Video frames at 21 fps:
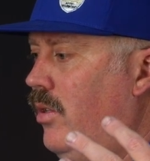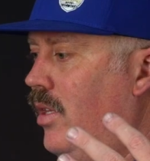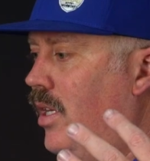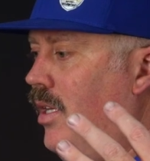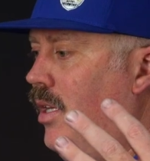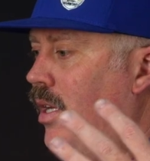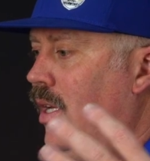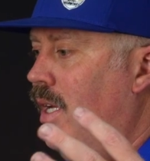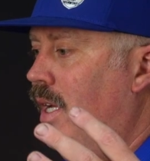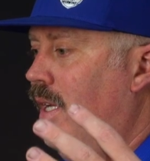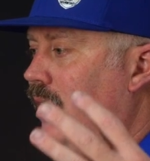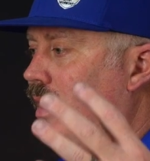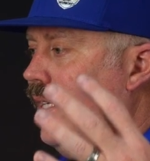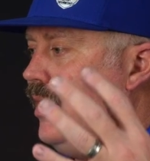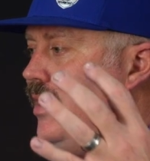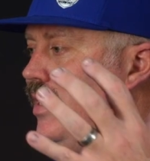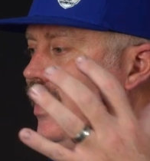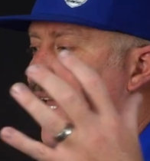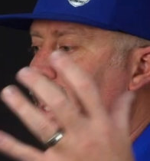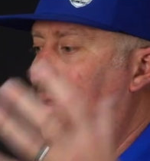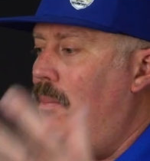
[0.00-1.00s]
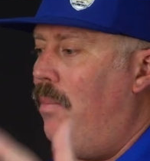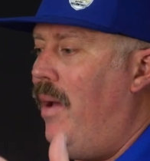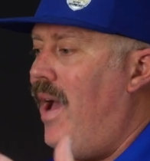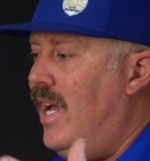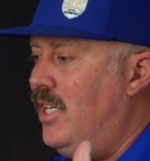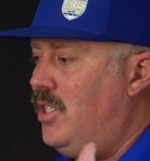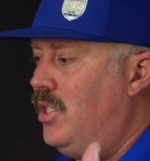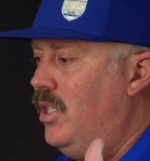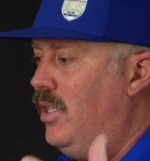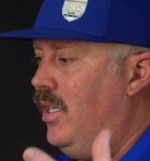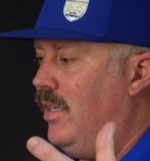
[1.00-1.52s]
the same
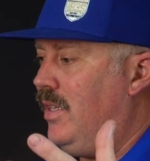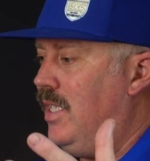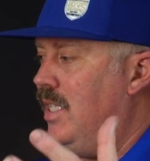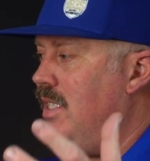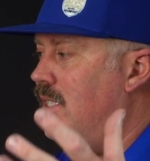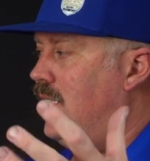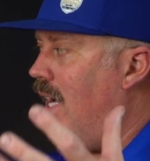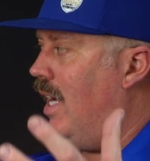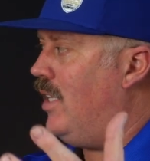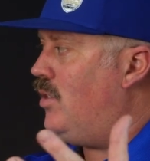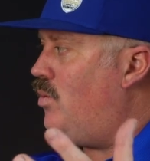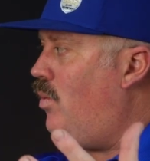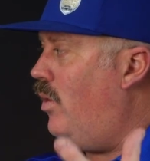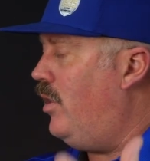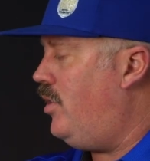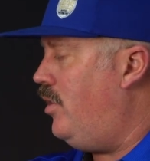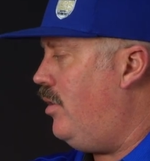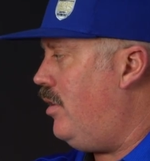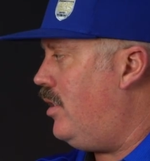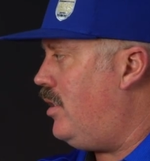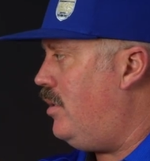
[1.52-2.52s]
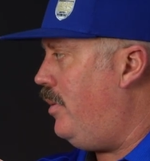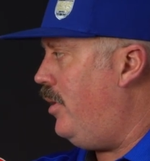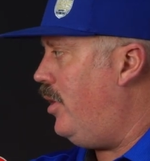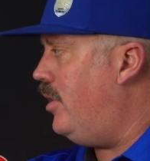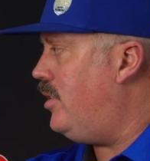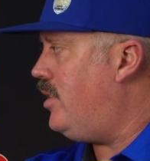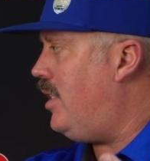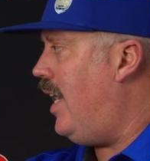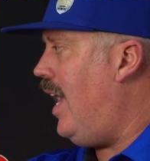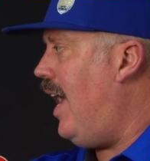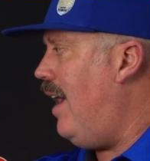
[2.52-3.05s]
passion that these guys want to
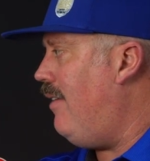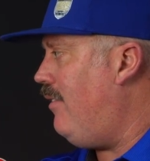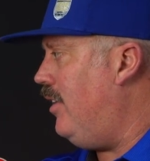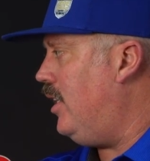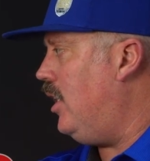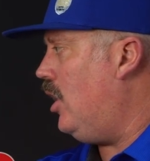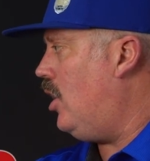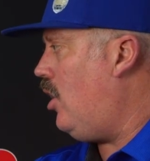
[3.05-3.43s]
experience in having the